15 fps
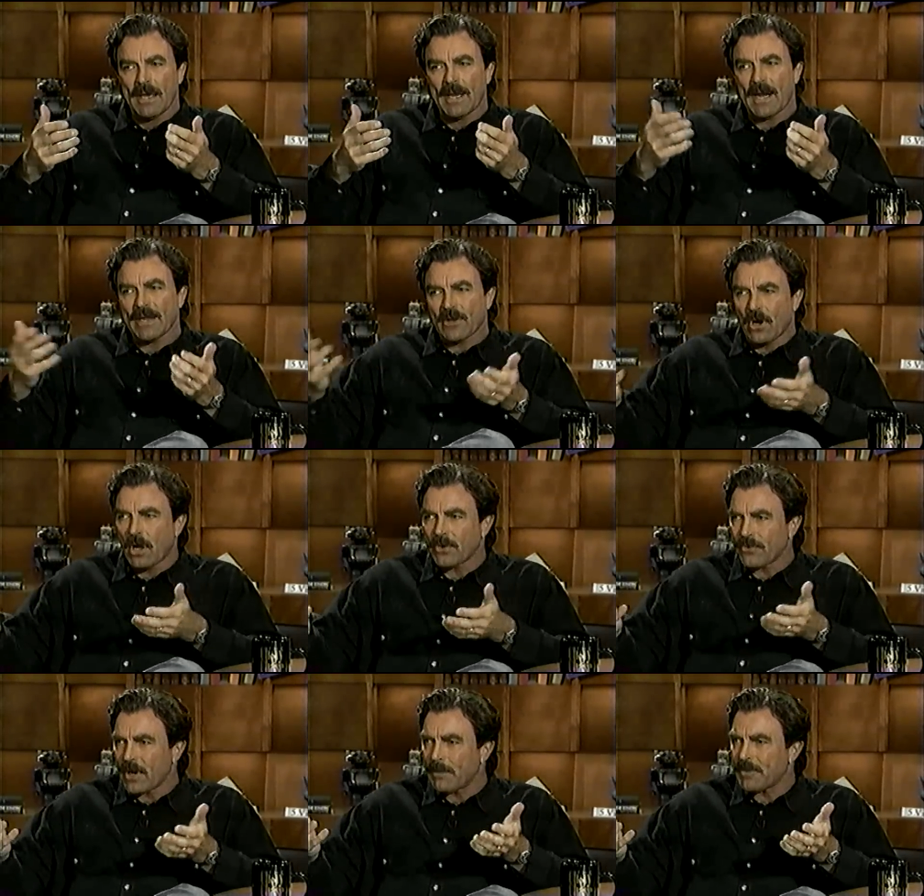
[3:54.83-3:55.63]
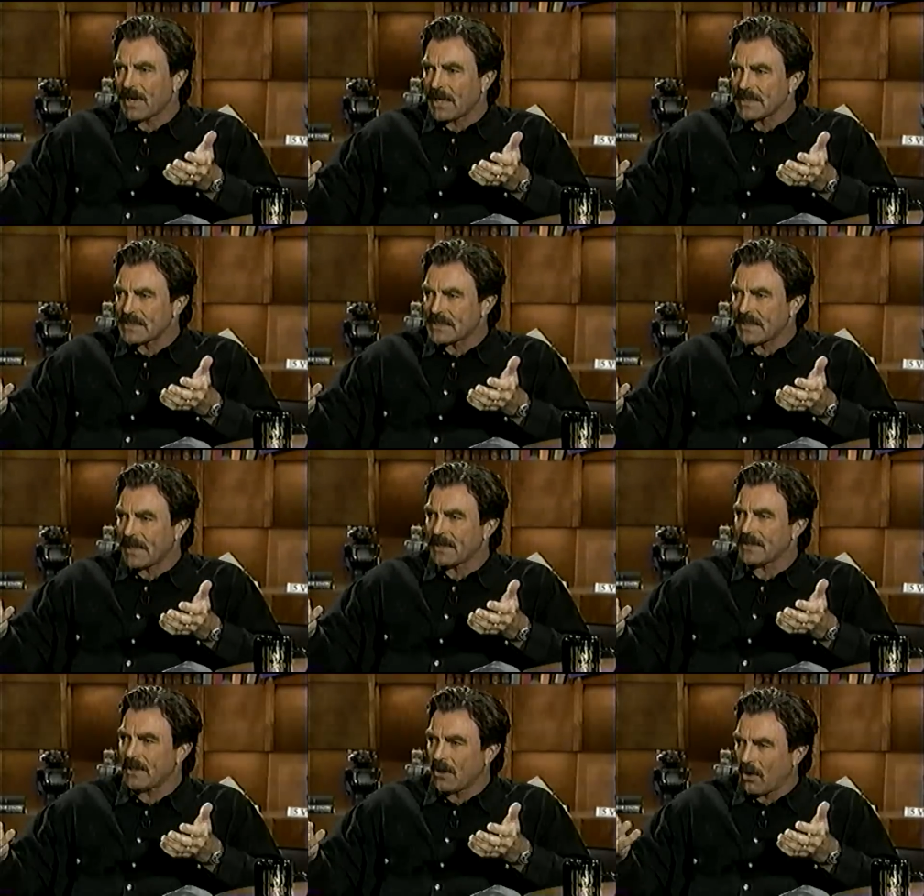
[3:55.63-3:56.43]
And I called her up and I
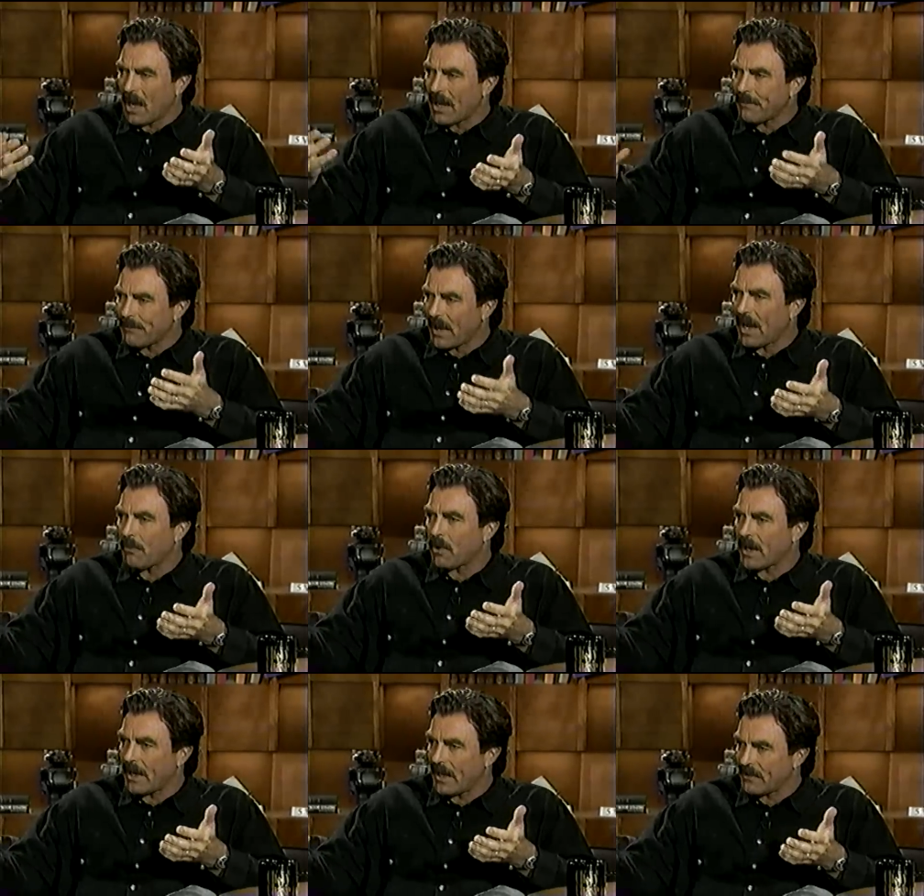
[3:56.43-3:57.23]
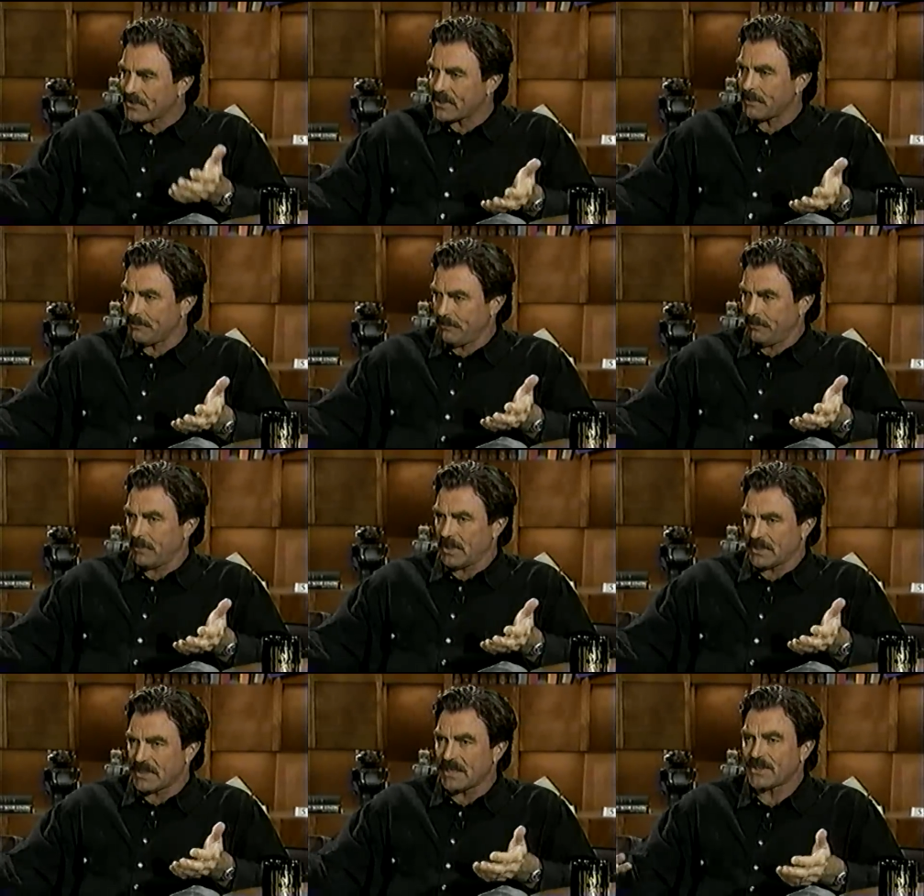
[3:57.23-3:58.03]
said, you know, I, I want to have some
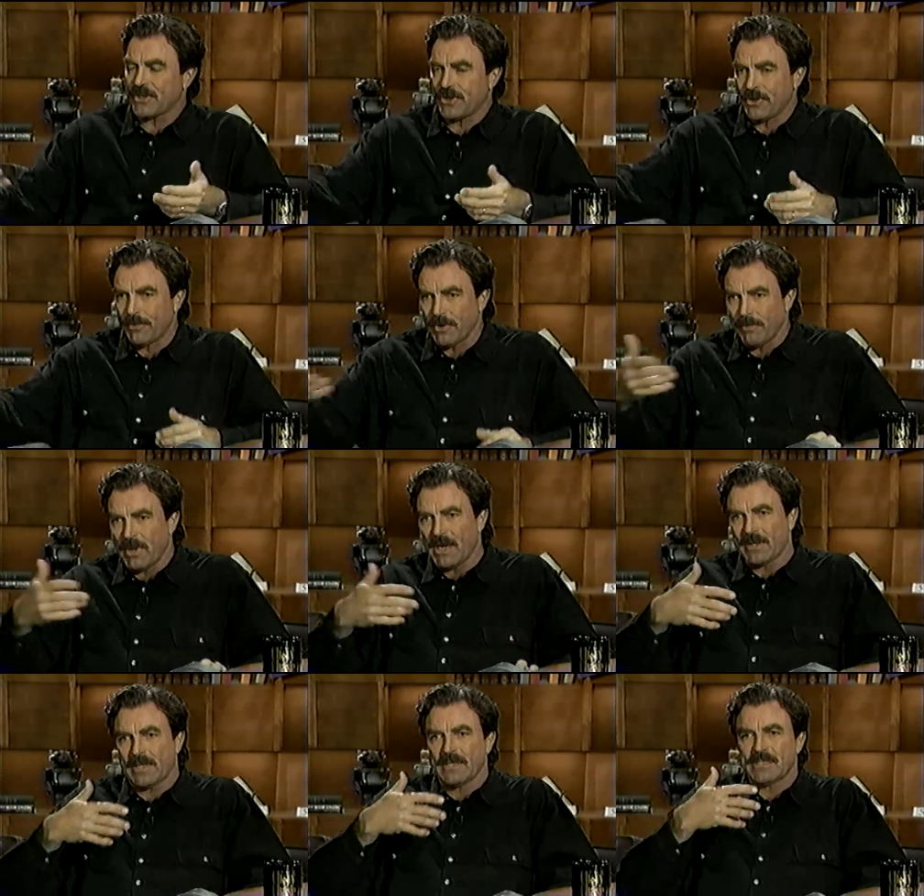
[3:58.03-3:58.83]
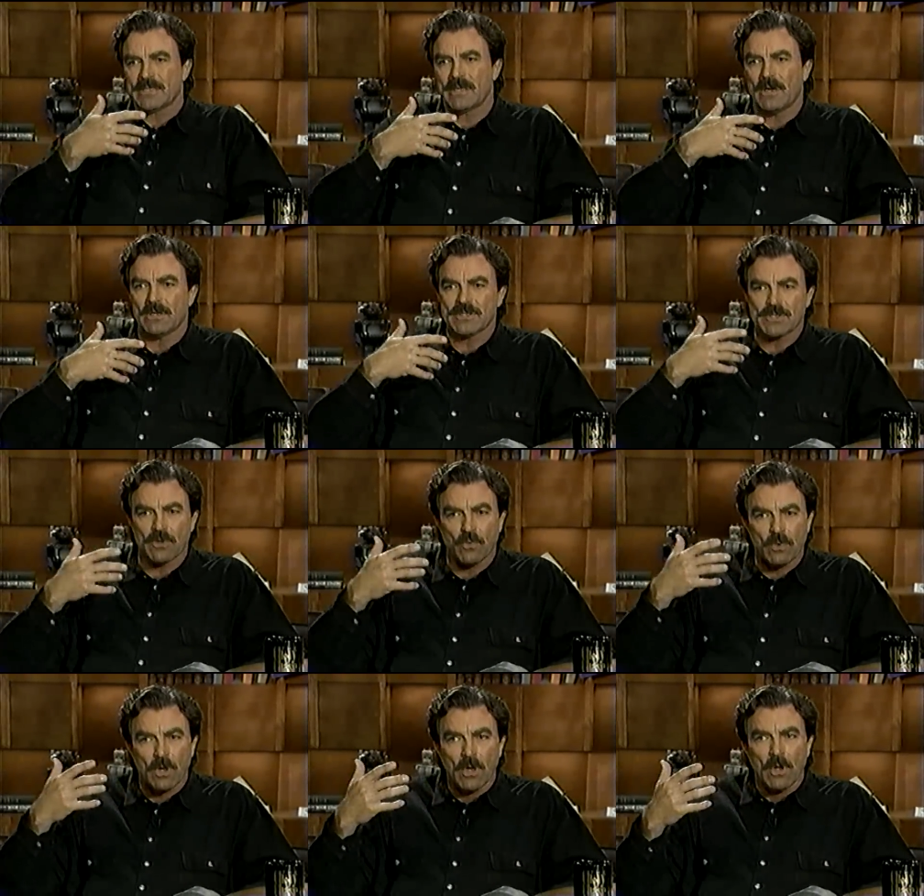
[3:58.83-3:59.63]
uh, sense of humor about this. And
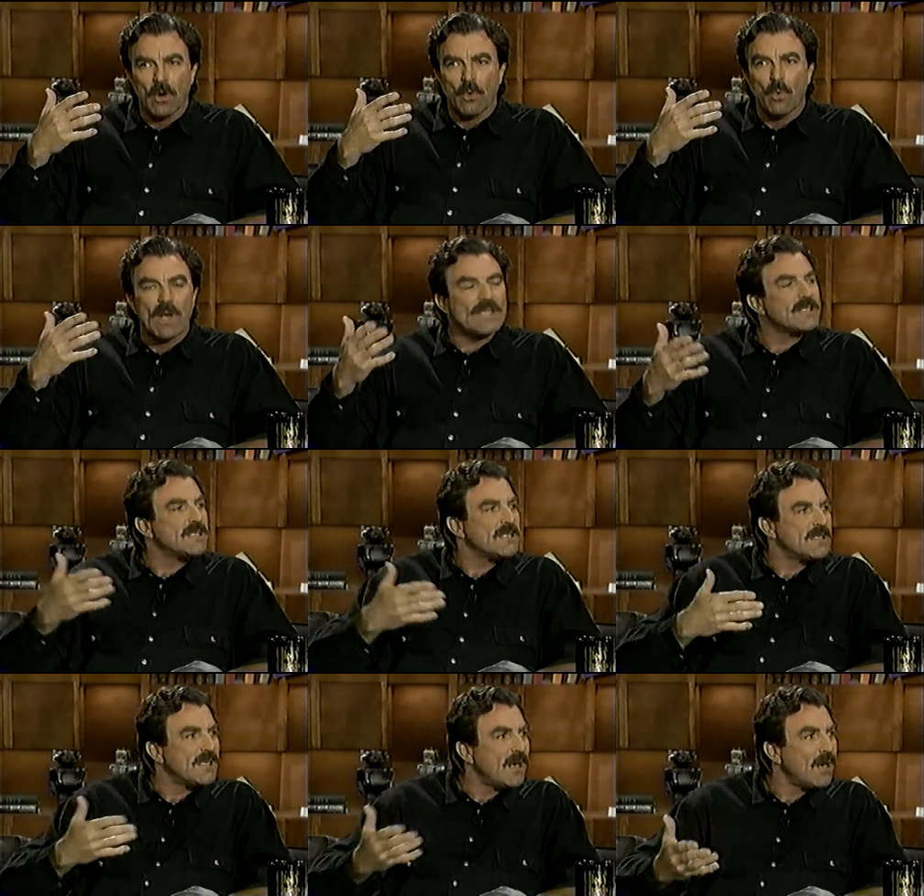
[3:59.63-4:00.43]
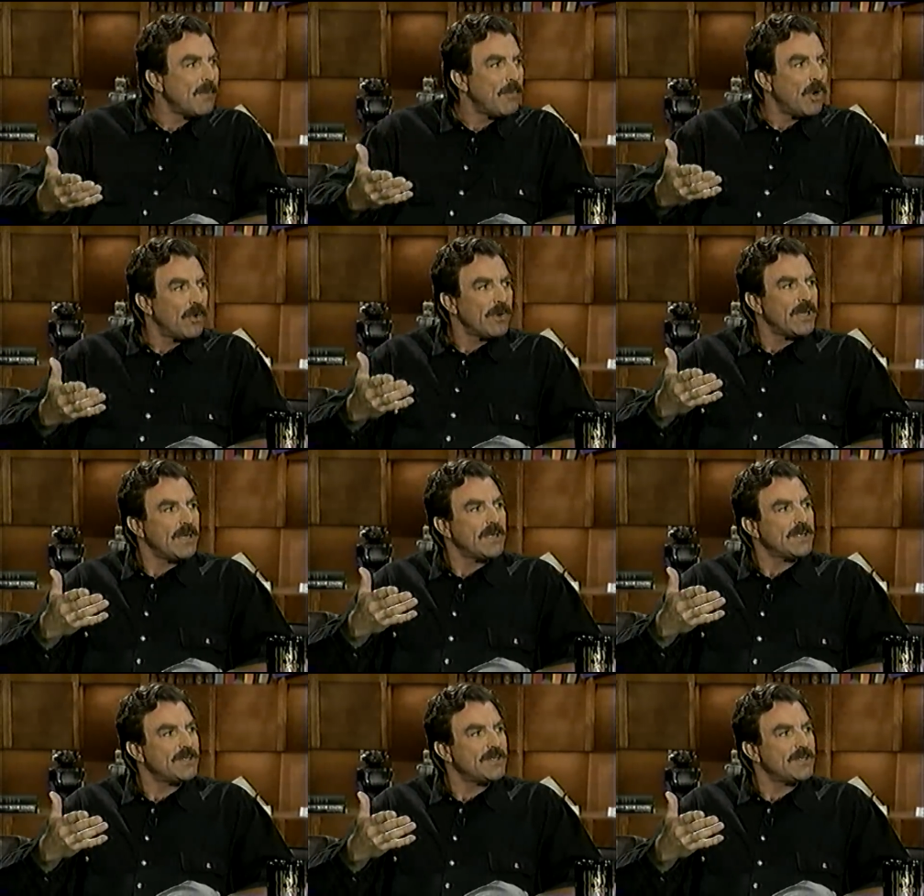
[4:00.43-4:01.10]
also, when's the ceremony?